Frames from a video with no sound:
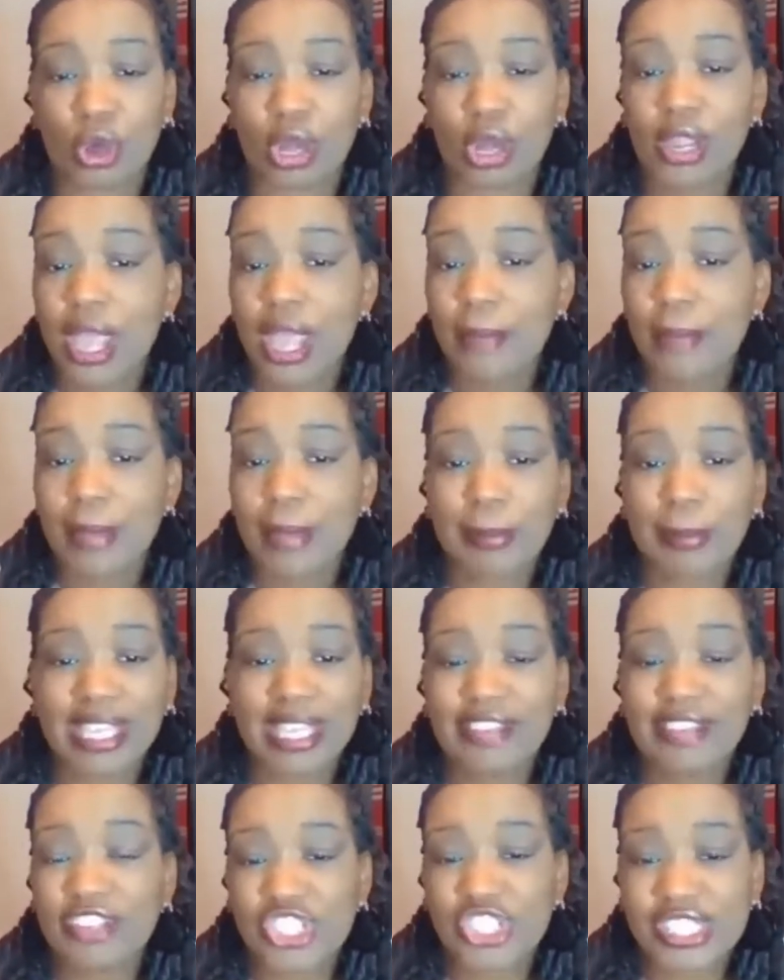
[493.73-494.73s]
or maybe
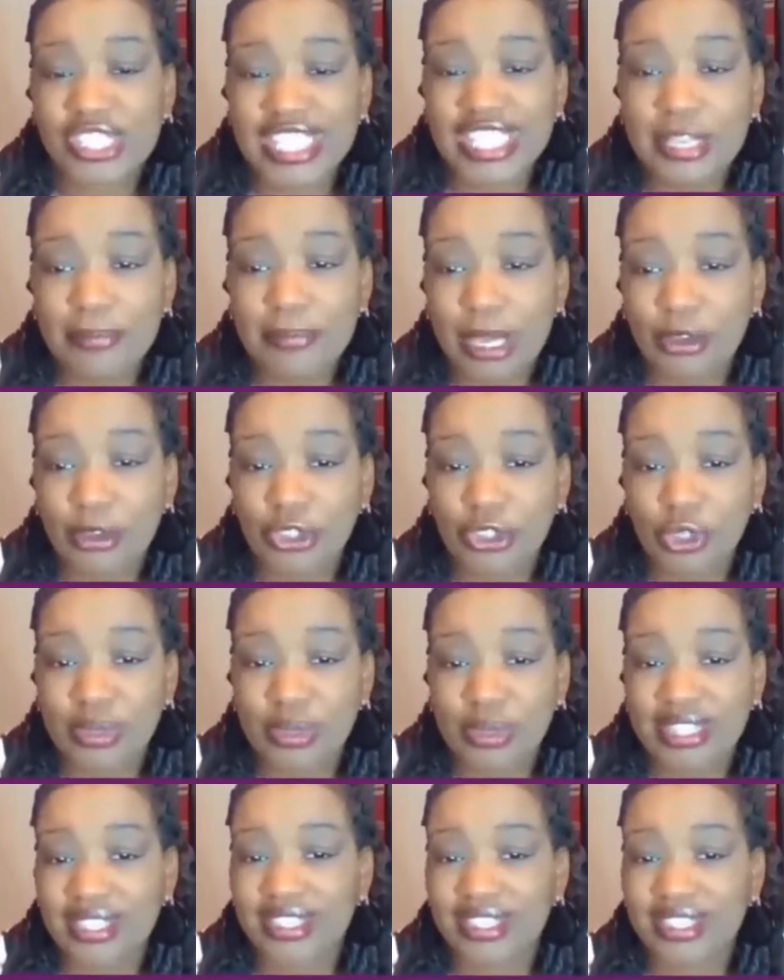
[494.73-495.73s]
even just email you
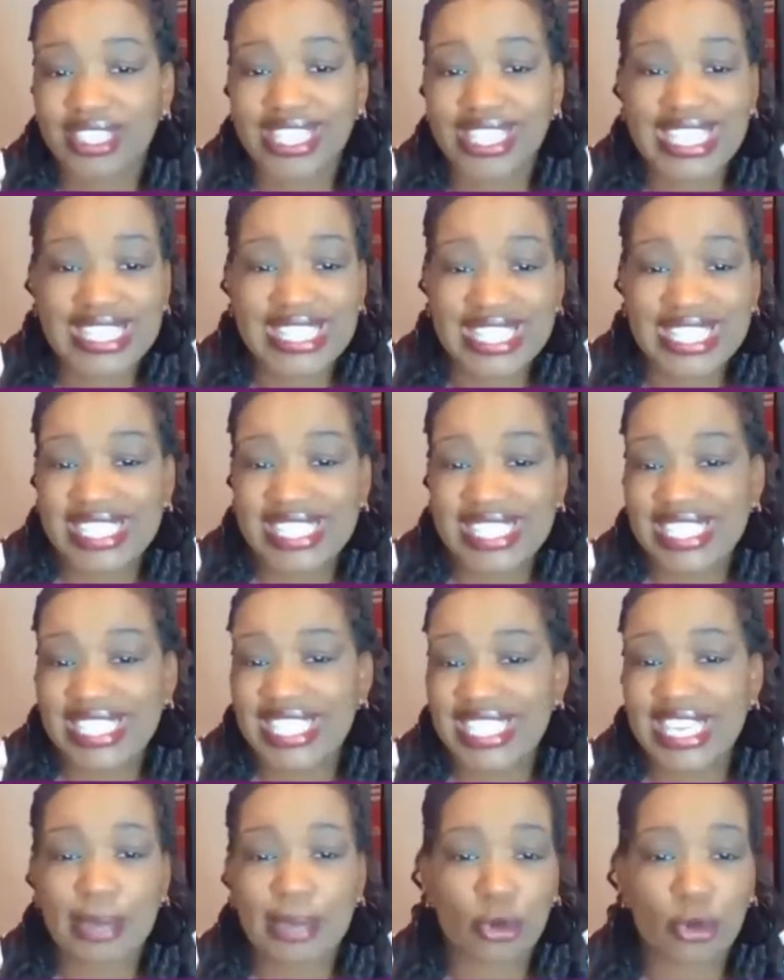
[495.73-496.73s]
within the LinkedIn
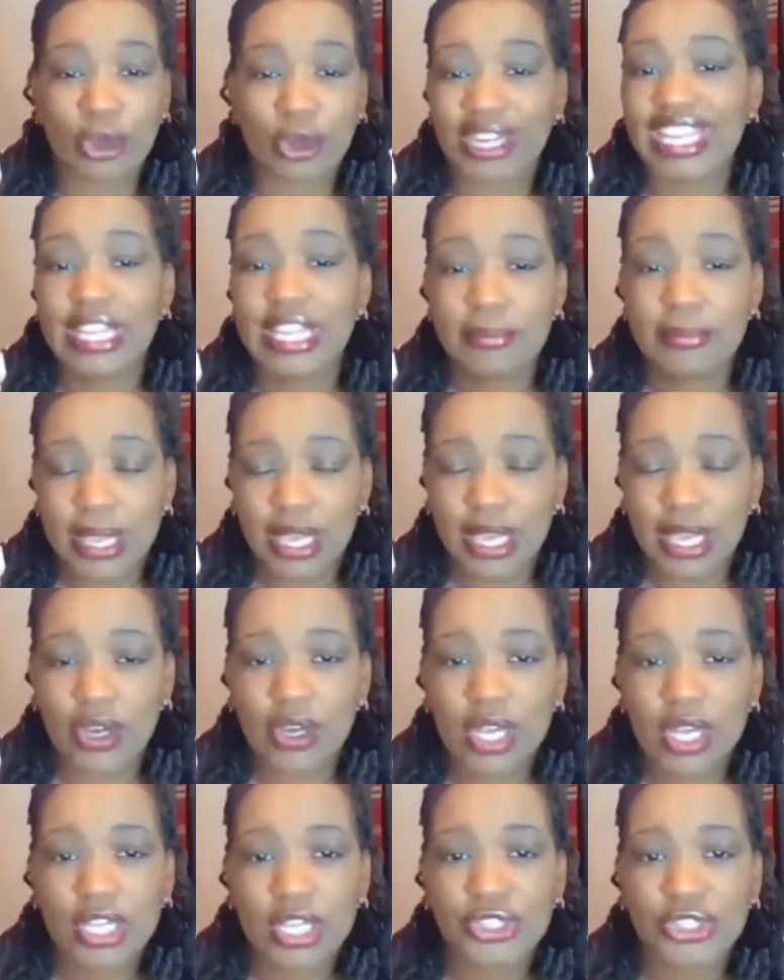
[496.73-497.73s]
DM or an
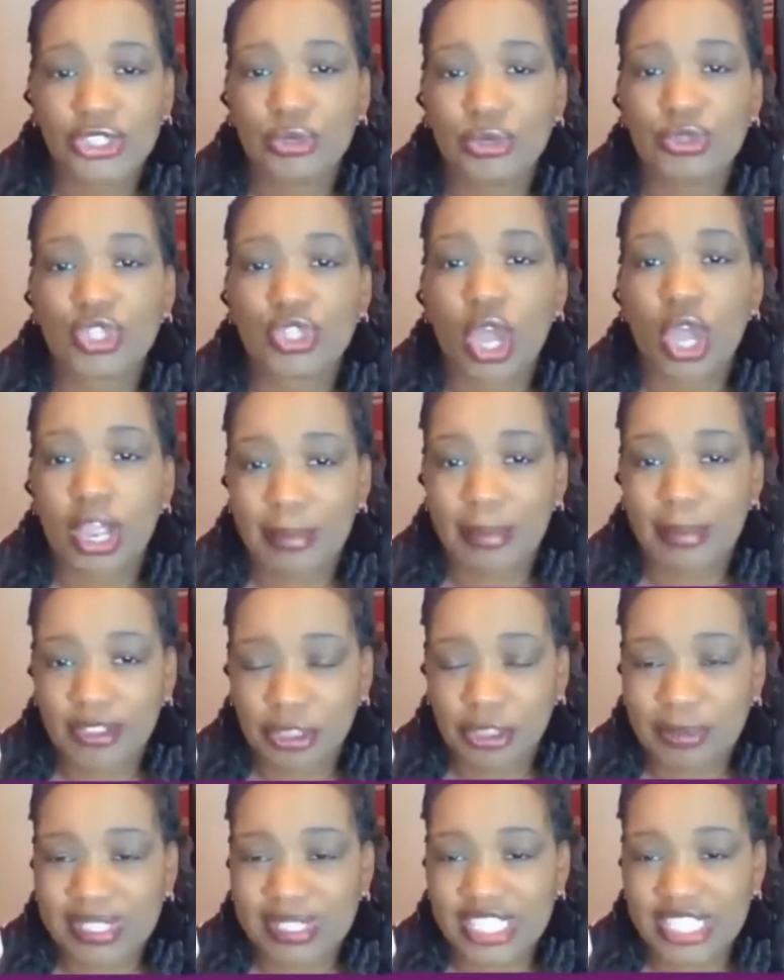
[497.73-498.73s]
email to talk
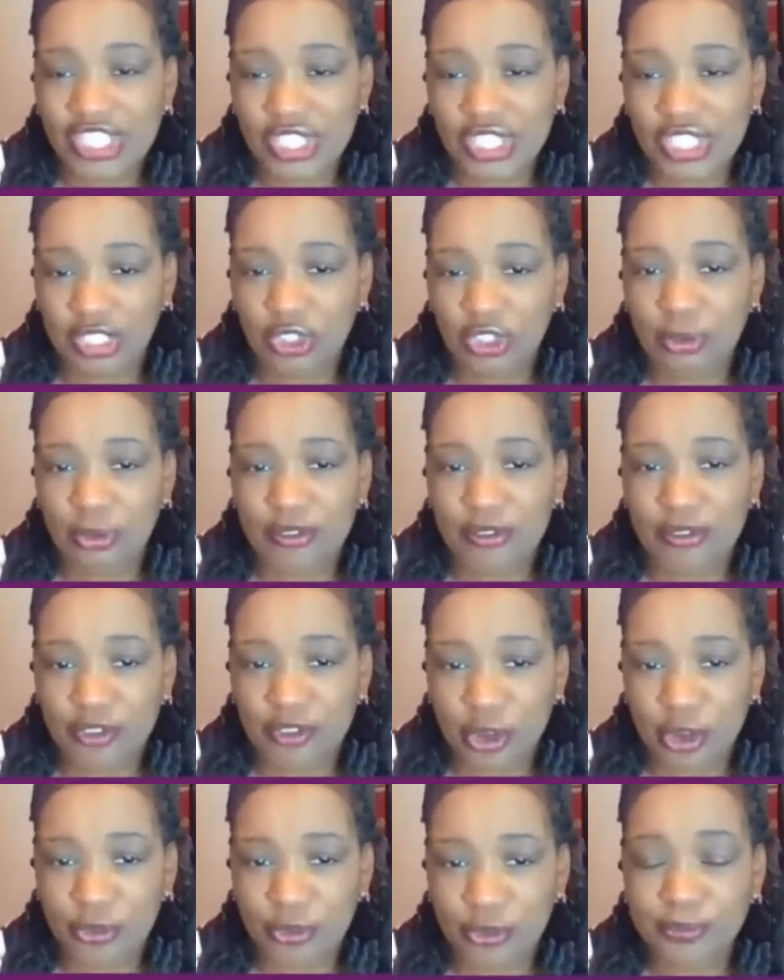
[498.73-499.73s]
about the position a little bit
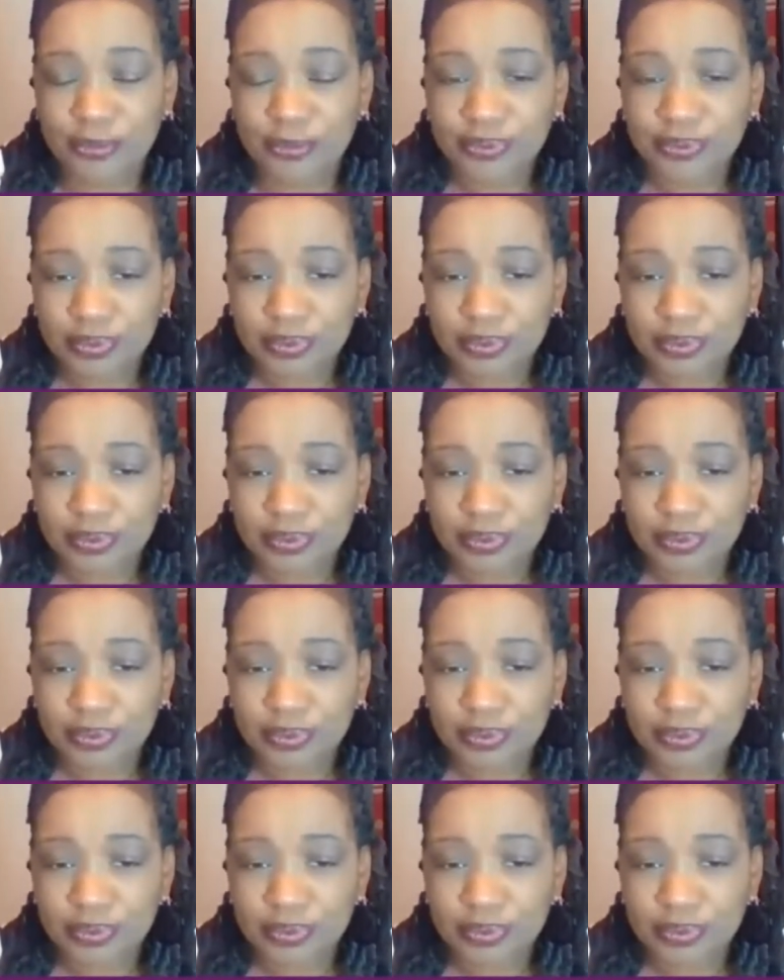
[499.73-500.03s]
further.